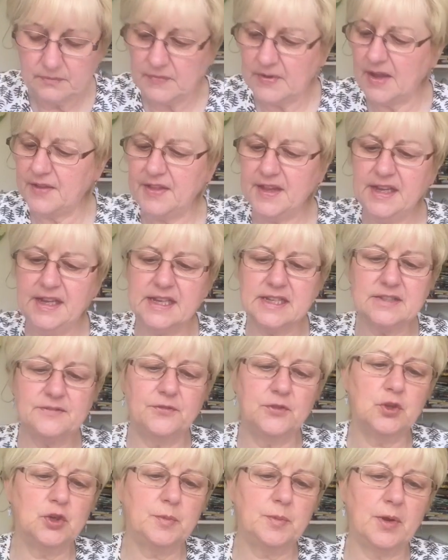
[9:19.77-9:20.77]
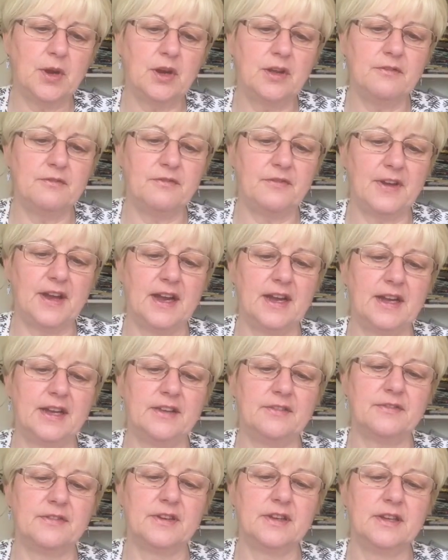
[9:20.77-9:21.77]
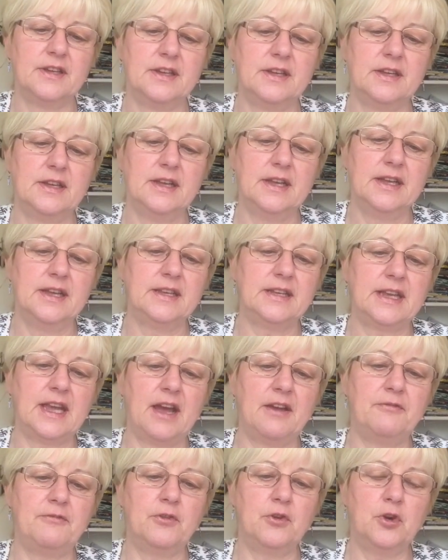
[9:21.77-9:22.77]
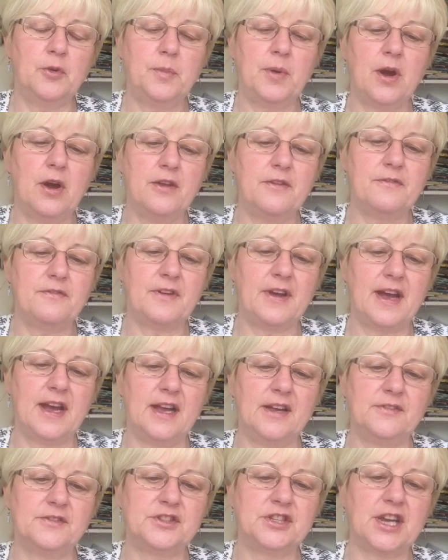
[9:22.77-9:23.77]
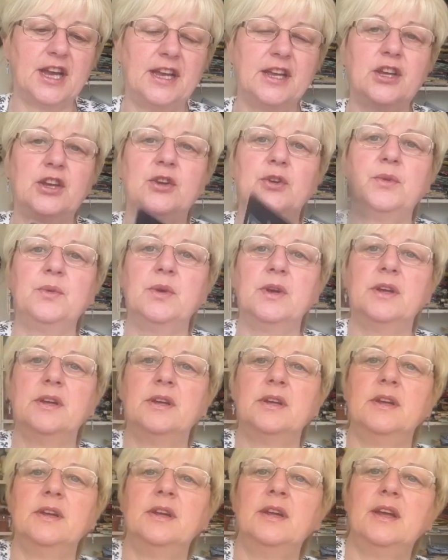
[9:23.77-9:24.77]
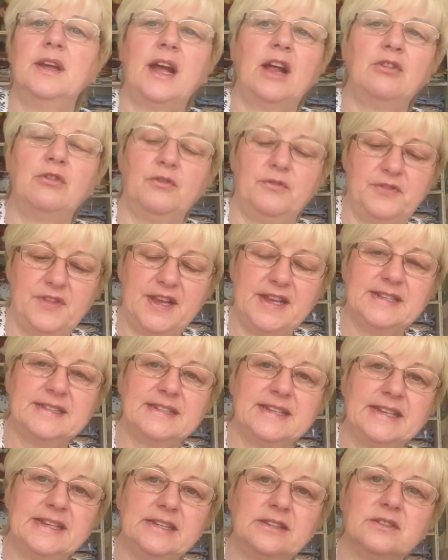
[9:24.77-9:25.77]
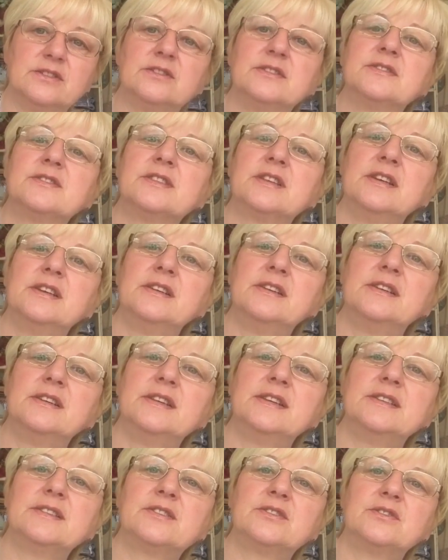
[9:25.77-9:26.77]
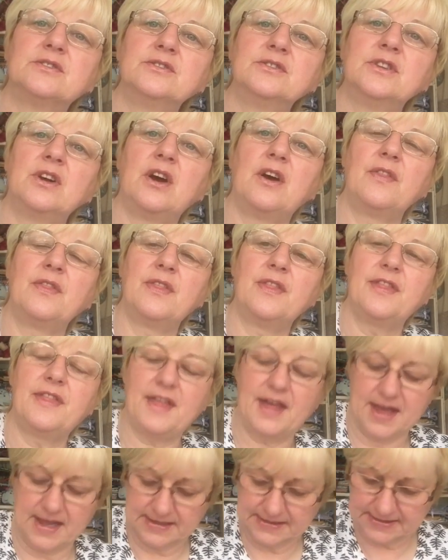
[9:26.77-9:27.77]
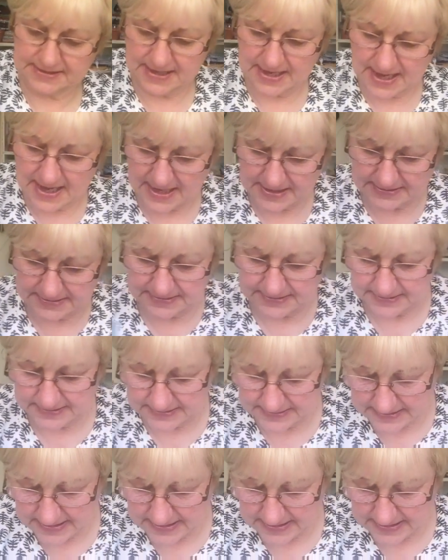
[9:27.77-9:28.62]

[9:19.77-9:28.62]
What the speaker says: think it's 4.5. Yeah, 4.5 Chaigu. I love these needles. It's done on that, and